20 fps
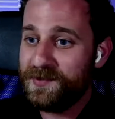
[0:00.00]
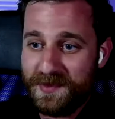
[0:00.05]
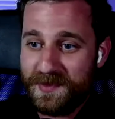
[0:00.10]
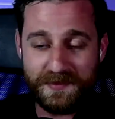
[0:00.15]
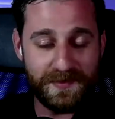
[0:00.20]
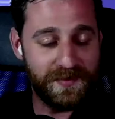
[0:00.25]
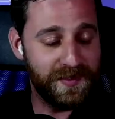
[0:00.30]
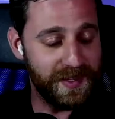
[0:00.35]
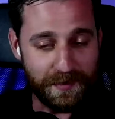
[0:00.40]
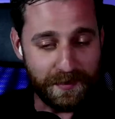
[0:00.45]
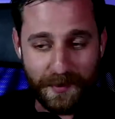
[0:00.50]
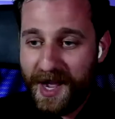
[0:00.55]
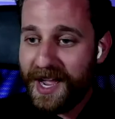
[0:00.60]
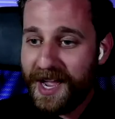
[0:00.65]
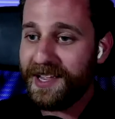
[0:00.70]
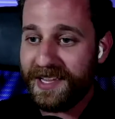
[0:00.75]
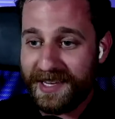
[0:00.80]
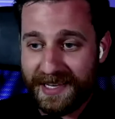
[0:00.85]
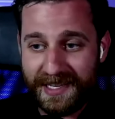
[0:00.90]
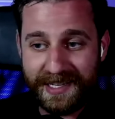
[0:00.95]
in
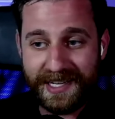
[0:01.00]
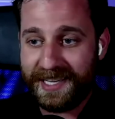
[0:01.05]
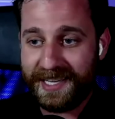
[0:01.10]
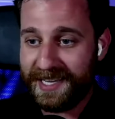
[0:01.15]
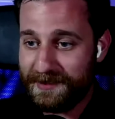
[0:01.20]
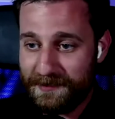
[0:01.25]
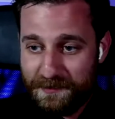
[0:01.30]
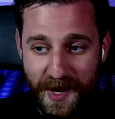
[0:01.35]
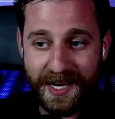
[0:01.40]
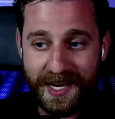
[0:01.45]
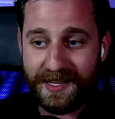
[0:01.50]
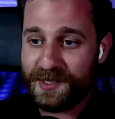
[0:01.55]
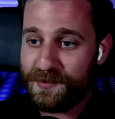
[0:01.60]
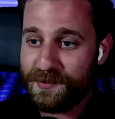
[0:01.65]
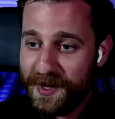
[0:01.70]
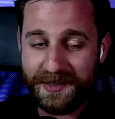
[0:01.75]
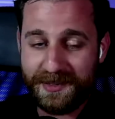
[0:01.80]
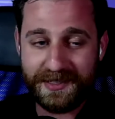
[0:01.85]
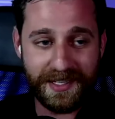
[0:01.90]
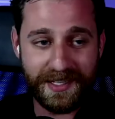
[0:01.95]
my
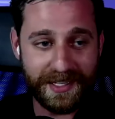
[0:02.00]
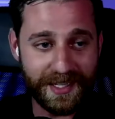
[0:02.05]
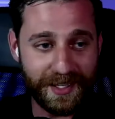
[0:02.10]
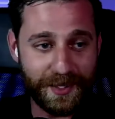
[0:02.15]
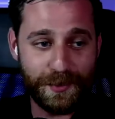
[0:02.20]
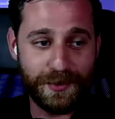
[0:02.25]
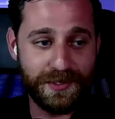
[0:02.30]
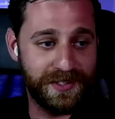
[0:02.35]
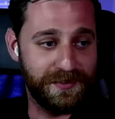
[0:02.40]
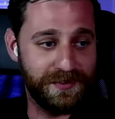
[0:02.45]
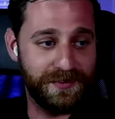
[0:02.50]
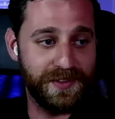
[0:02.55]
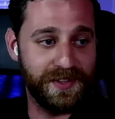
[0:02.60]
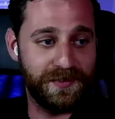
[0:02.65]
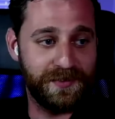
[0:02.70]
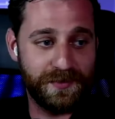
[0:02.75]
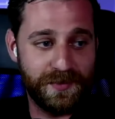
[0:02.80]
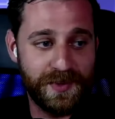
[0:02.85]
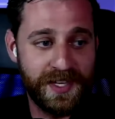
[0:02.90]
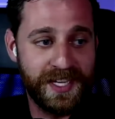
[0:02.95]
experience, like yours, if
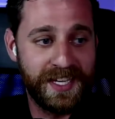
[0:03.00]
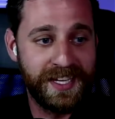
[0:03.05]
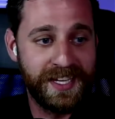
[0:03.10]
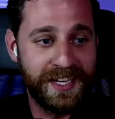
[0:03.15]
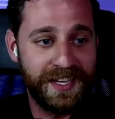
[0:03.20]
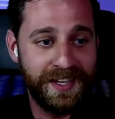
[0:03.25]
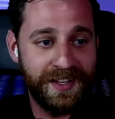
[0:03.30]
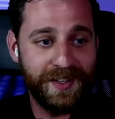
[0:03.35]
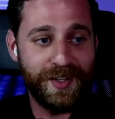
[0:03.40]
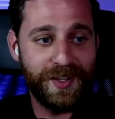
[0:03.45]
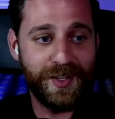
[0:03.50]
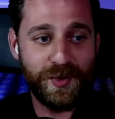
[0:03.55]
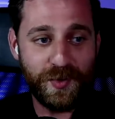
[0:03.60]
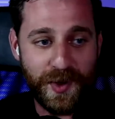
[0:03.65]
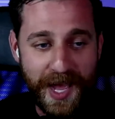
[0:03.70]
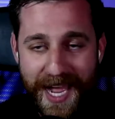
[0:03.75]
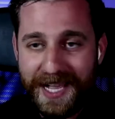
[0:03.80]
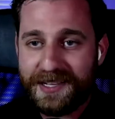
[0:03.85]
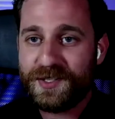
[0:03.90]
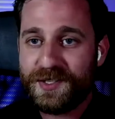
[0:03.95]
you
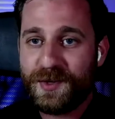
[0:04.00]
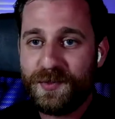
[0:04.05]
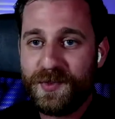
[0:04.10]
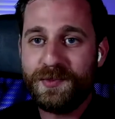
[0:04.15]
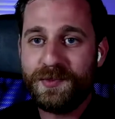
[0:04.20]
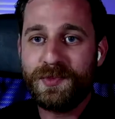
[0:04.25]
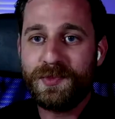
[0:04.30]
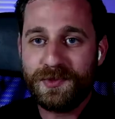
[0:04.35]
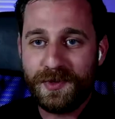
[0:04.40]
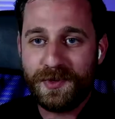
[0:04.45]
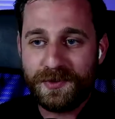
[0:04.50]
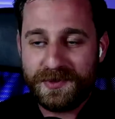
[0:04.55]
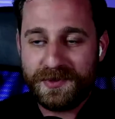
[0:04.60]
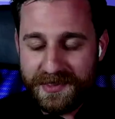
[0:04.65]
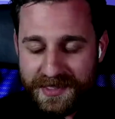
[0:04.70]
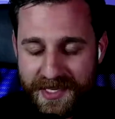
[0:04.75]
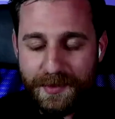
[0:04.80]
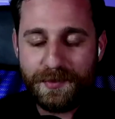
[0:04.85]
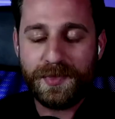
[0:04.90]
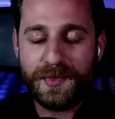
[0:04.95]
ask, people
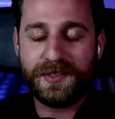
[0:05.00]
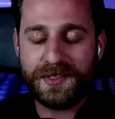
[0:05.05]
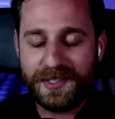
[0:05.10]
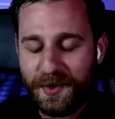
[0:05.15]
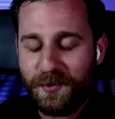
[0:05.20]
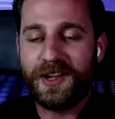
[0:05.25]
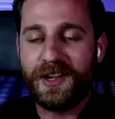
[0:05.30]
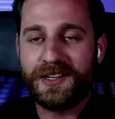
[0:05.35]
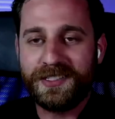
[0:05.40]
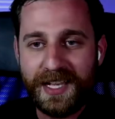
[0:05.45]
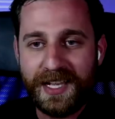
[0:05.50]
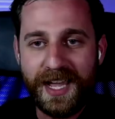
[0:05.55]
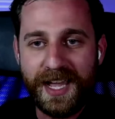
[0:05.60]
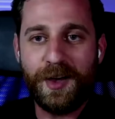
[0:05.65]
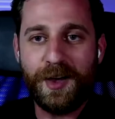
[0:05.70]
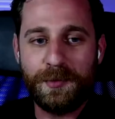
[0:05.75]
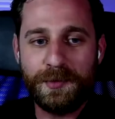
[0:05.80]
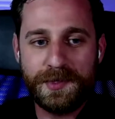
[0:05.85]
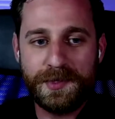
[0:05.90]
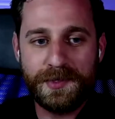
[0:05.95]
typically want to
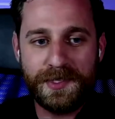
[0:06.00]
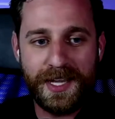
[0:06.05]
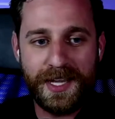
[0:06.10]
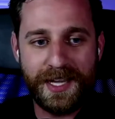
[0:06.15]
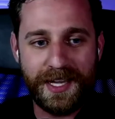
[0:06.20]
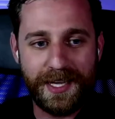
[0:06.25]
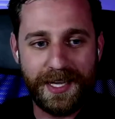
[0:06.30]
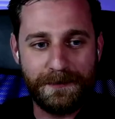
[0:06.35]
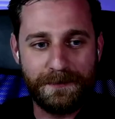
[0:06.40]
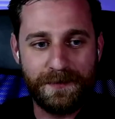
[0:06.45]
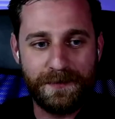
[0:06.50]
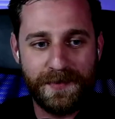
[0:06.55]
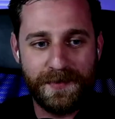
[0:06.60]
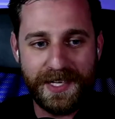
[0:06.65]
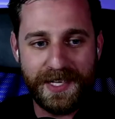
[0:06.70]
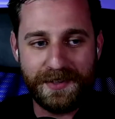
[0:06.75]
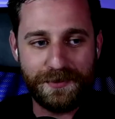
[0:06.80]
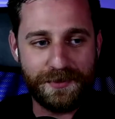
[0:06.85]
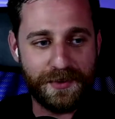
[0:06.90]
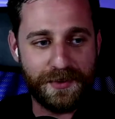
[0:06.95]
help.
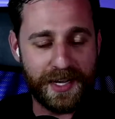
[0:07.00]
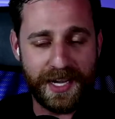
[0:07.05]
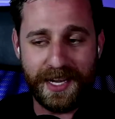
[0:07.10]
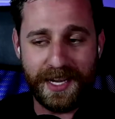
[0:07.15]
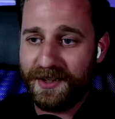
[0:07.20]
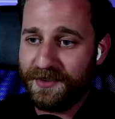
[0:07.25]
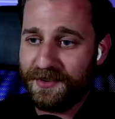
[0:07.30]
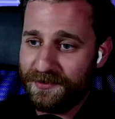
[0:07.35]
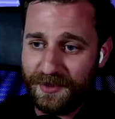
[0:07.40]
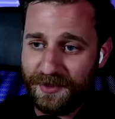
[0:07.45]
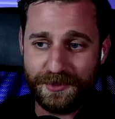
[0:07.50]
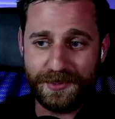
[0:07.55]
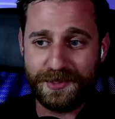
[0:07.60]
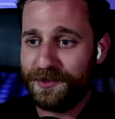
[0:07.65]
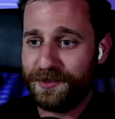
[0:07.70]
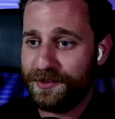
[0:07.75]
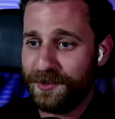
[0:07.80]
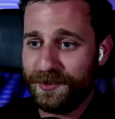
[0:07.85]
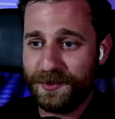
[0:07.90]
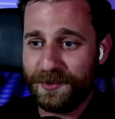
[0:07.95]
And funny enough, full
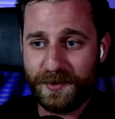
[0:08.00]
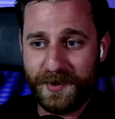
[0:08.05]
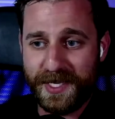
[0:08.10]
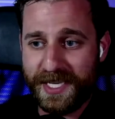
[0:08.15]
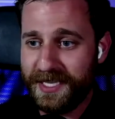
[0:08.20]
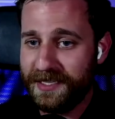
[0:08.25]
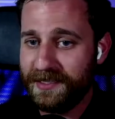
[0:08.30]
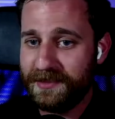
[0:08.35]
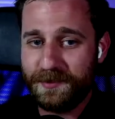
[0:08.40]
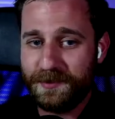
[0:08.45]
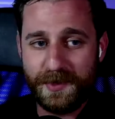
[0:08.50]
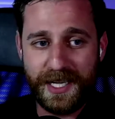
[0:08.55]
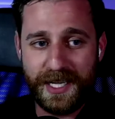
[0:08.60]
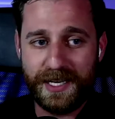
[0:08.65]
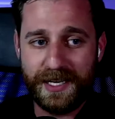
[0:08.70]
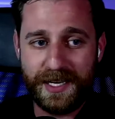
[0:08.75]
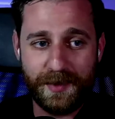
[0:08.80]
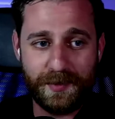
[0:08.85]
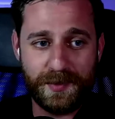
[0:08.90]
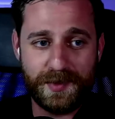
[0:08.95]
circle, we ended
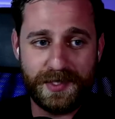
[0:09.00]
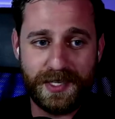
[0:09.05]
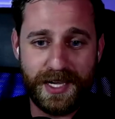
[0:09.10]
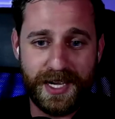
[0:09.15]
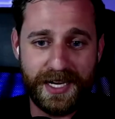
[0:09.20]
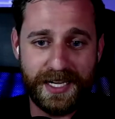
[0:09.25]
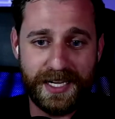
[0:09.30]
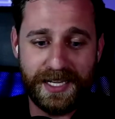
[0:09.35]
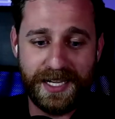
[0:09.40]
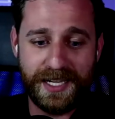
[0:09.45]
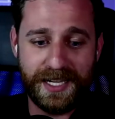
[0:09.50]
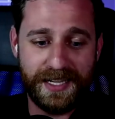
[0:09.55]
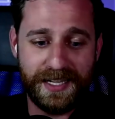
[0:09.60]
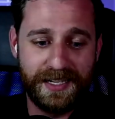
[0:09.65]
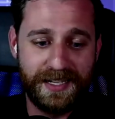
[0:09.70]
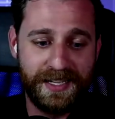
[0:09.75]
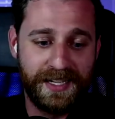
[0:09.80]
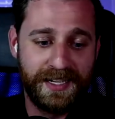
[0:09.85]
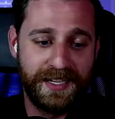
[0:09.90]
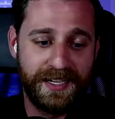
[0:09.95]
up signing
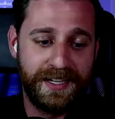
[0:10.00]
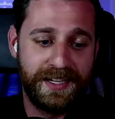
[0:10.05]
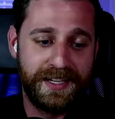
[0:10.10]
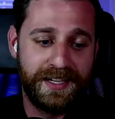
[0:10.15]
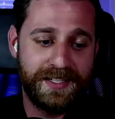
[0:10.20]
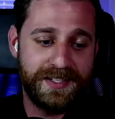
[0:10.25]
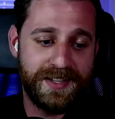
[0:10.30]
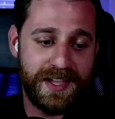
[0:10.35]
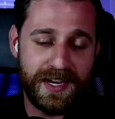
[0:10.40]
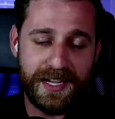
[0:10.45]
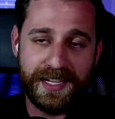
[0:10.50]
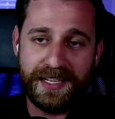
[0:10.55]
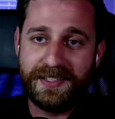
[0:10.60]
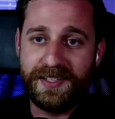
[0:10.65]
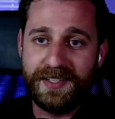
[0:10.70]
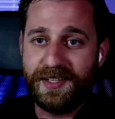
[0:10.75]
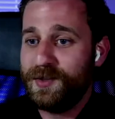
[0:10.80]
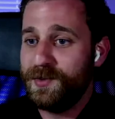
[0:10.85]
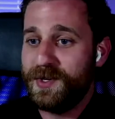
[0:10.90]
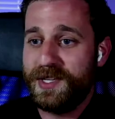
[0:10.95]
a
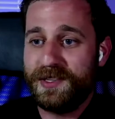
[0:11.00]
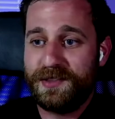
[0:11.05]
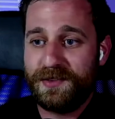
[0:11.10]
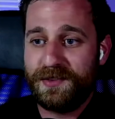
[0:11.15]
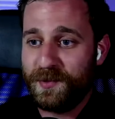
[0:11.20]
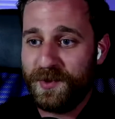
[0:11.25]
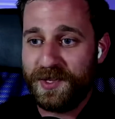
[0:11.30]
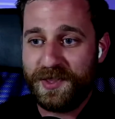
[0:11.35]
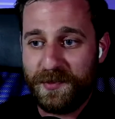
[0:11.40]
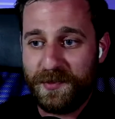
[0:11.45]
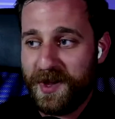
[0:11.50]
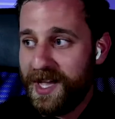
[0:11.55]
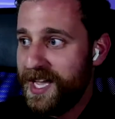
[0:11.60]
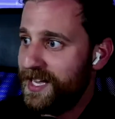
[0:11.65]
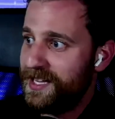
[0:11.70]
deal with Mike